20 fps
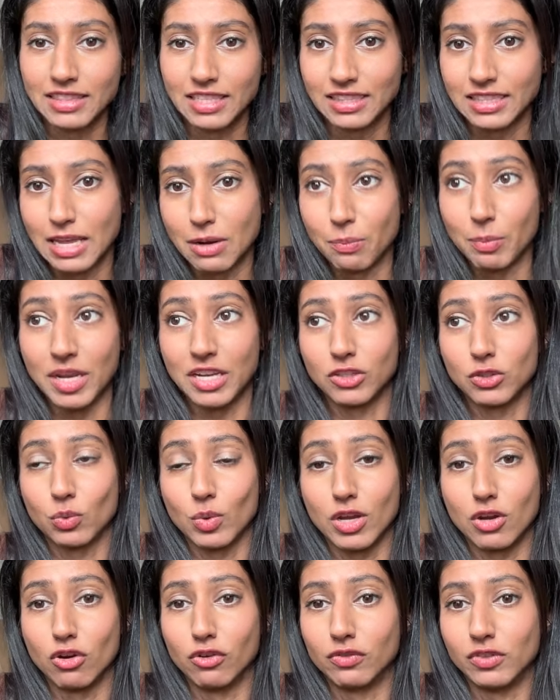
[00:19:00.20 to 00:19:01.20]
that then made its way
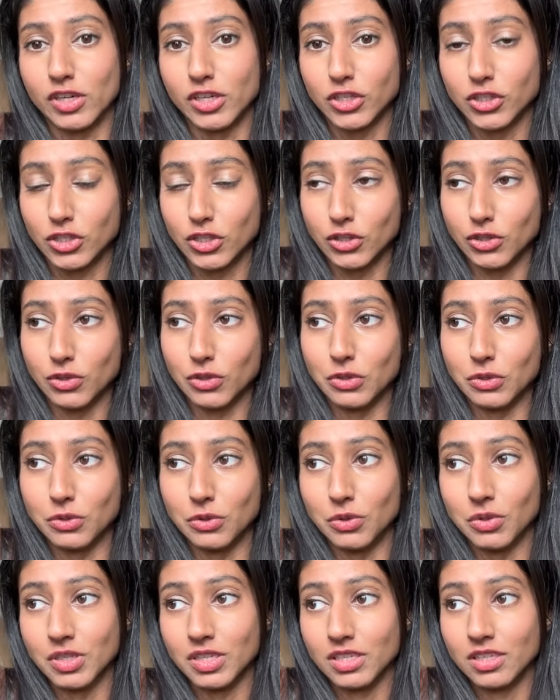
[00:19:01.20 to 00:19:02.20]
over
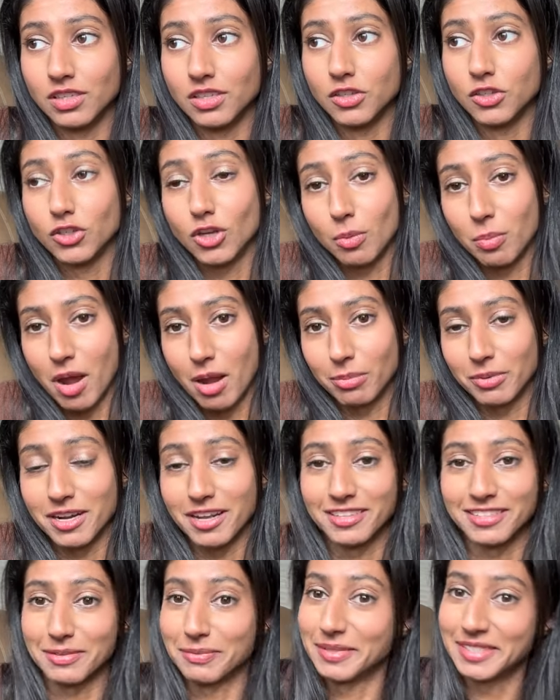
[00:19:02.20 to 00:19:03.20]
to soap
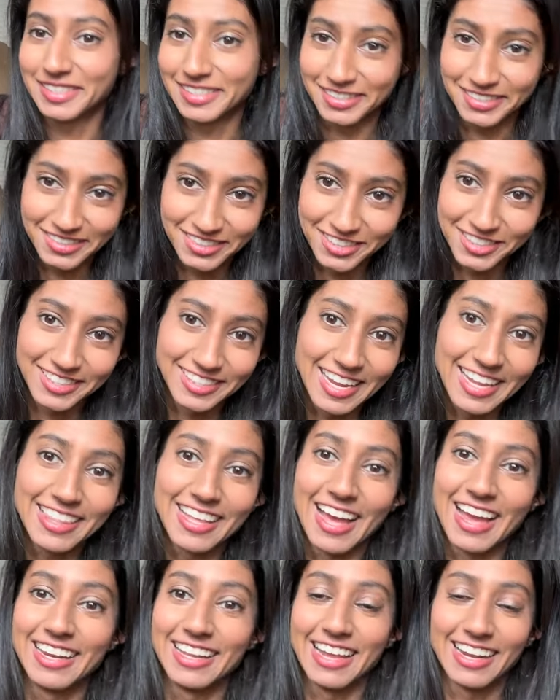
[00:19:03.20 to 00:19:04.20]
operas, and we still just say
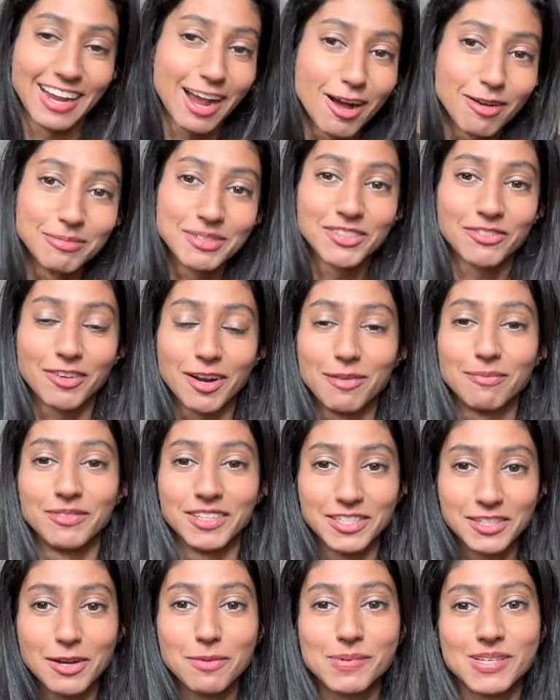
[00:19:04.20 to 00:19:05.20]
that, and that comes from the
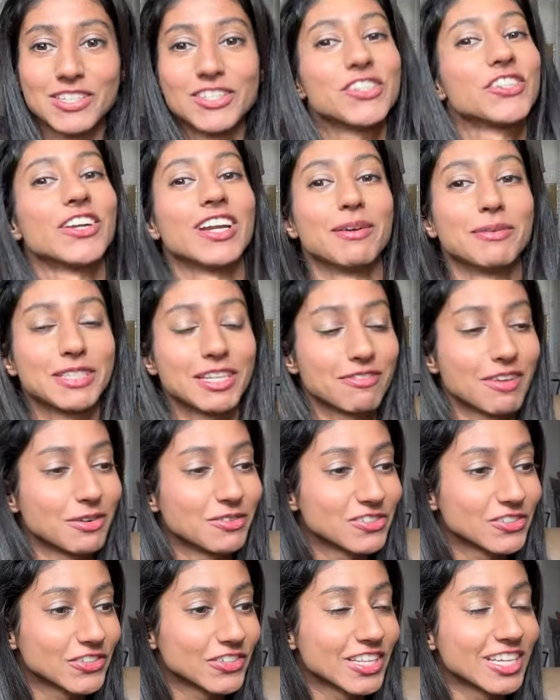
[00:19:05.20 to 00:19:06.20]
soap industry, which I found
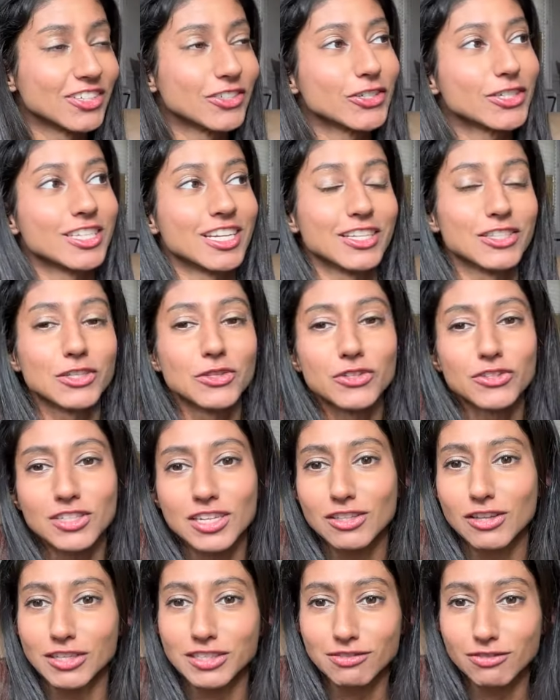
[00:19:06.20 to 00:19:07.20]
was really interesting. So there's like
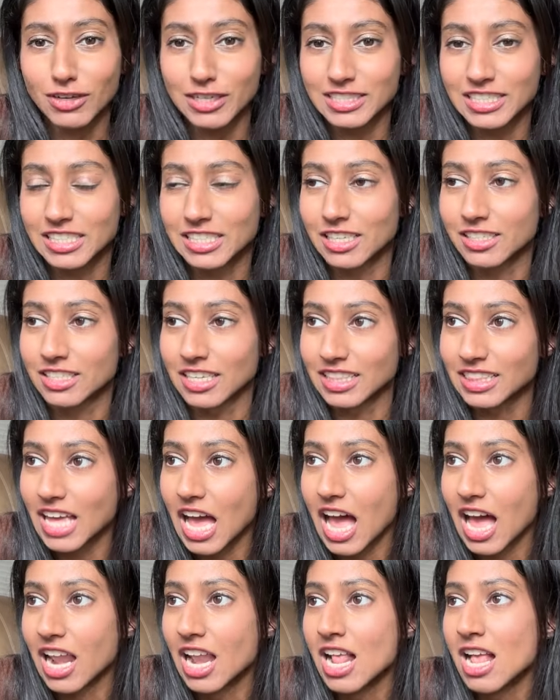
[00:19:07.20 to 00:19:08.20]
lots of great details like
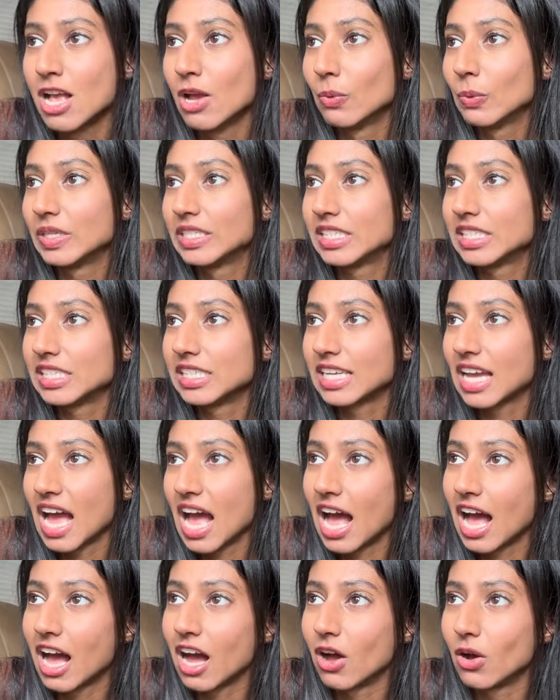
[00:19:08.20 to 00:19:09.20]
that. We see
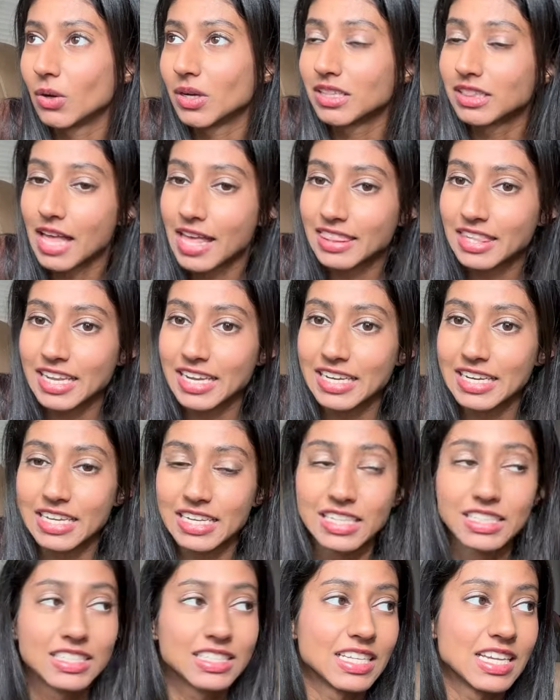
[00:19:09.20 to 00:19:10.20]
how
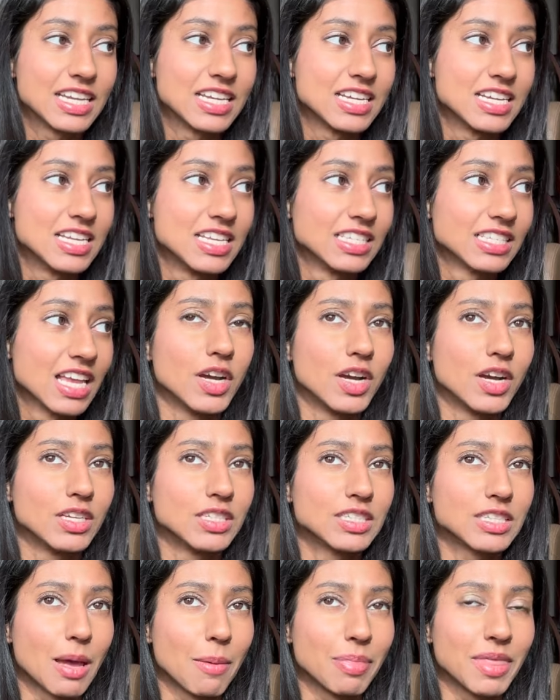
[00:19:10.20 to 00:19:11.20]
cleanliness is
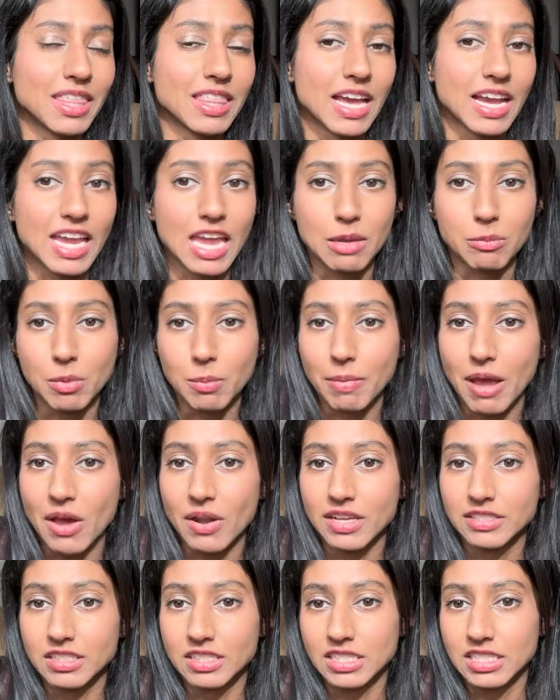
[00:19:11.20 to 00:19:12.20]
something that came about
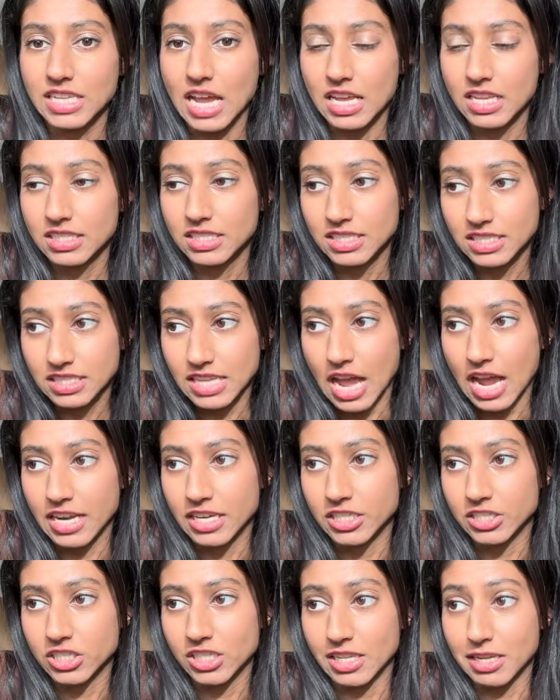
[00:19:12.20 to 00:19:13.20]
as a desire
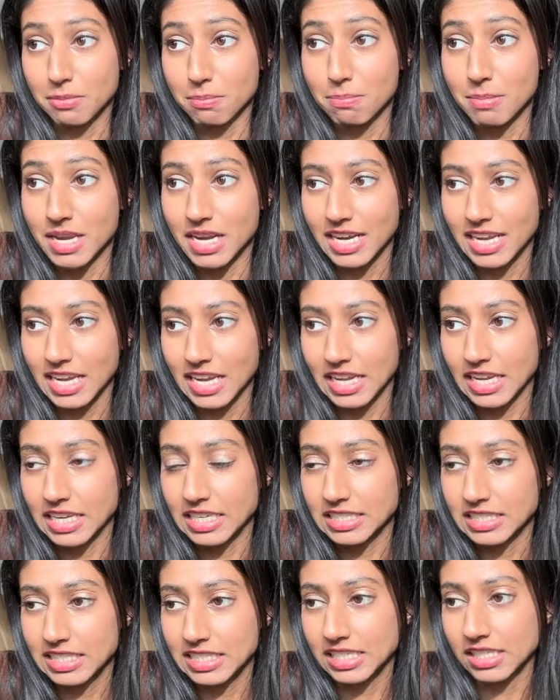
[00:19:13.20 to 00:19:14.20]
to like
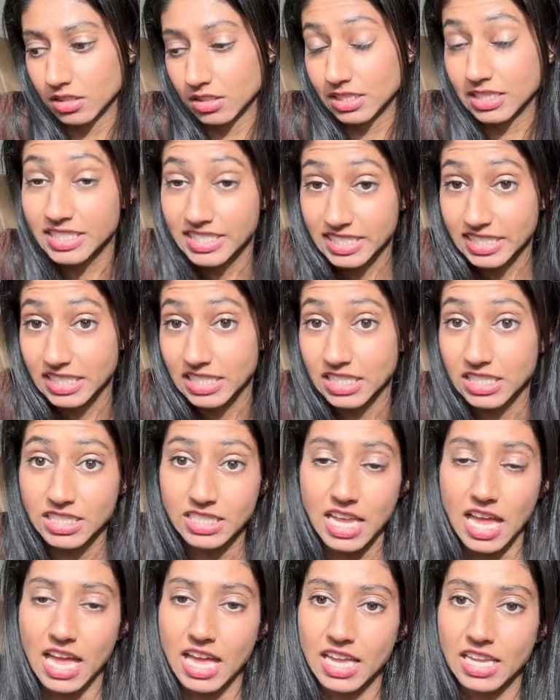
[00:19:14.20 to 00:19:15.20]
mitigate disease
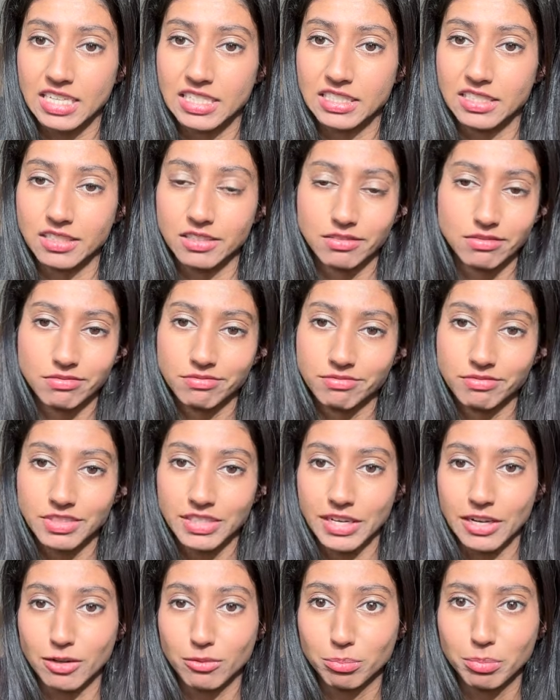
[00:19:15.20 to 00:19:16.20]
and, you
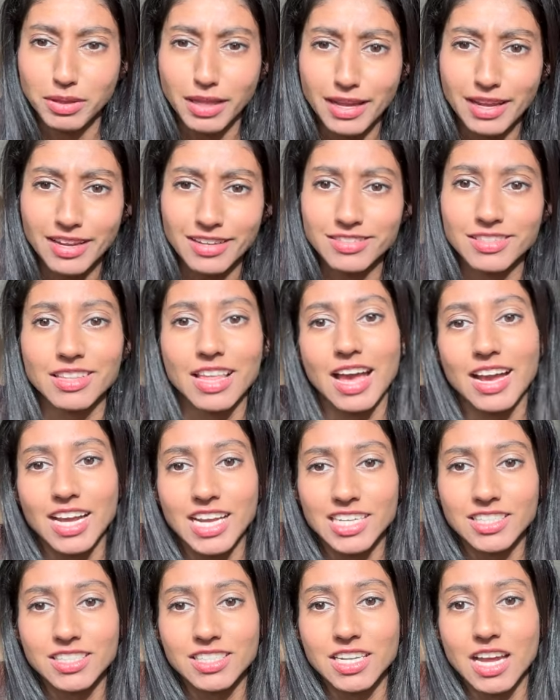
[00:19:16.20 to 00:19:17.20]
know, plagues and that kind
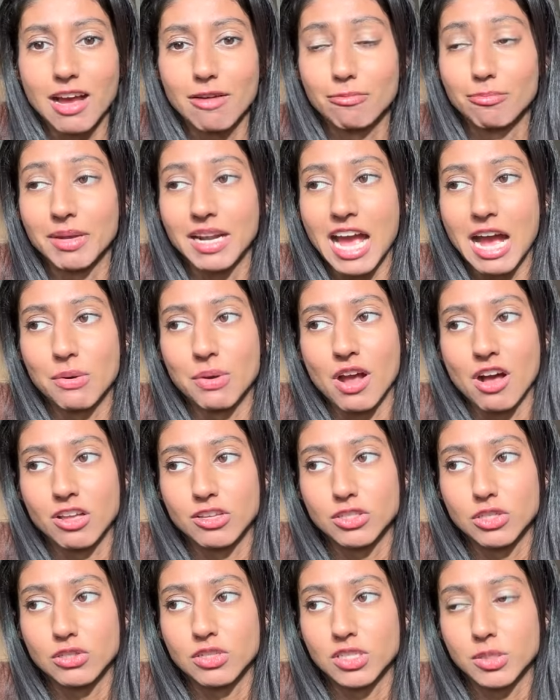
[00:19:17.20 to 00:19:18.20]
of stuff, but how it
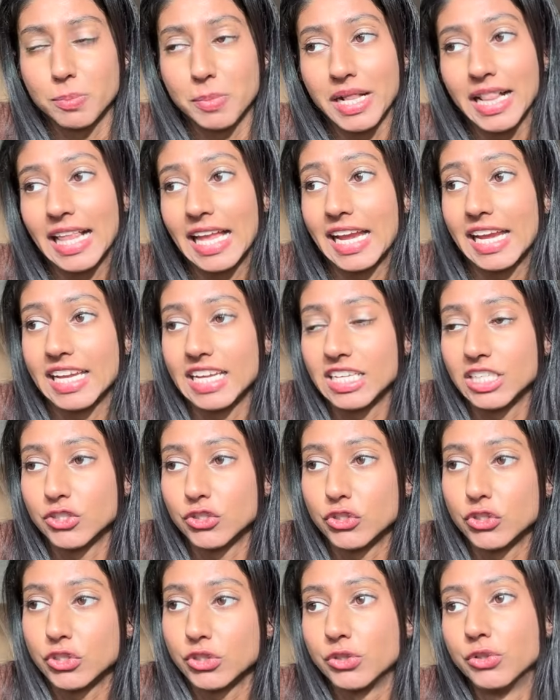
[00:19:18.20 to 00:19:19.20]
also does play
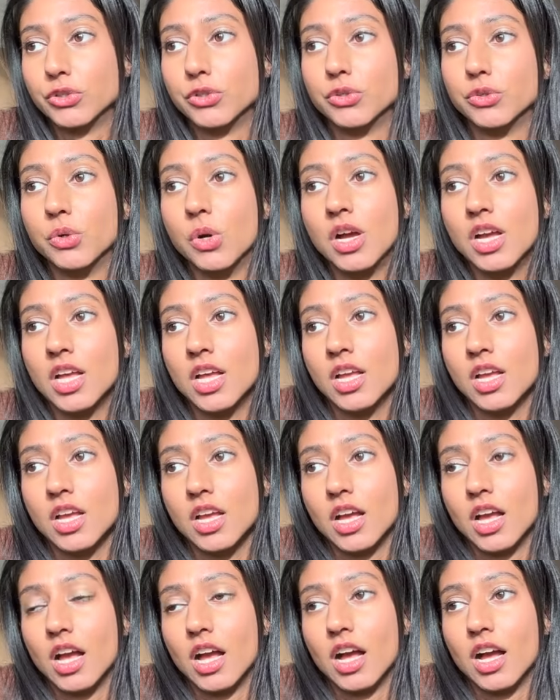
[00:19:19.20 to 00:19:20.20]
into
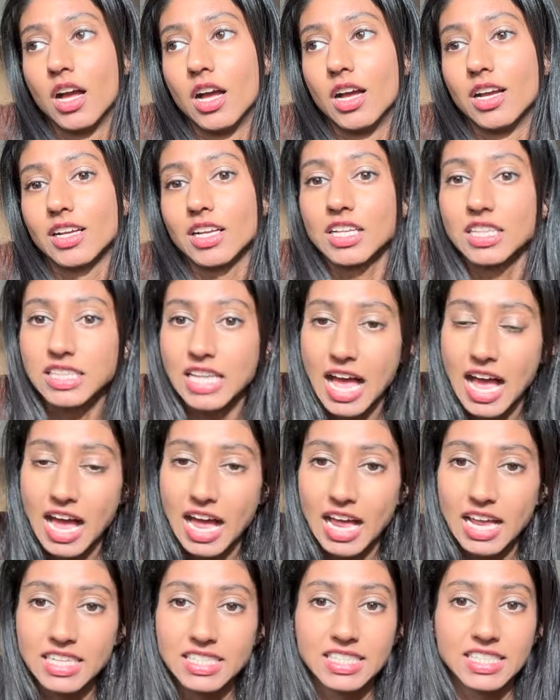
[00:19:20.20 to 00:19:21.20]

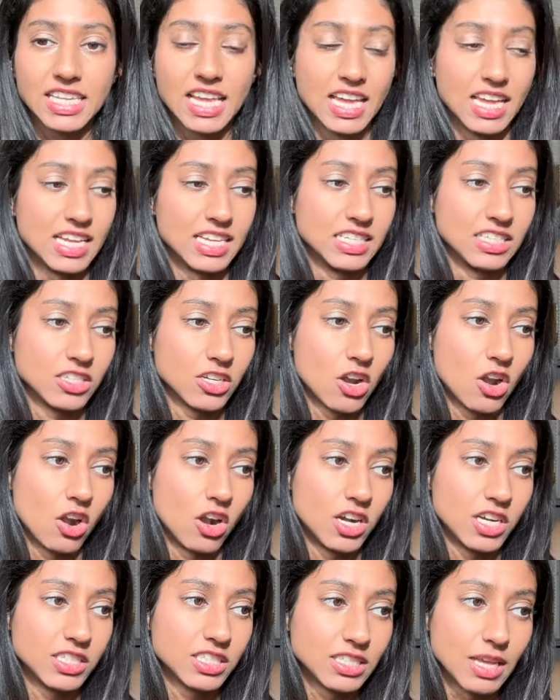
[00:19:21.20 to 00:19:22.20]
class and our
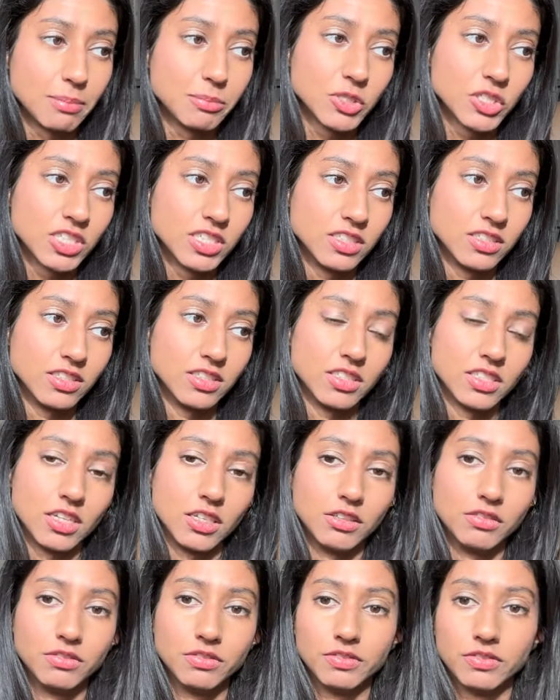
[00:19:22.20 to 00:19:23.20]
assumptions
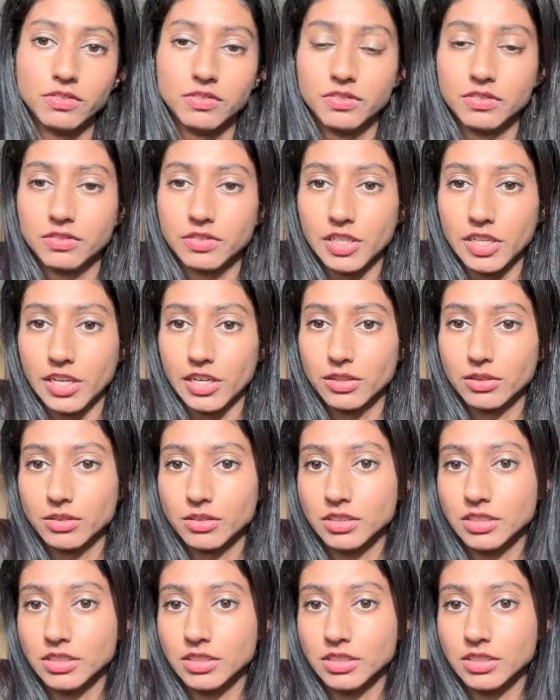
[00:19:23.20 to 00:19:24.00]
of, you know,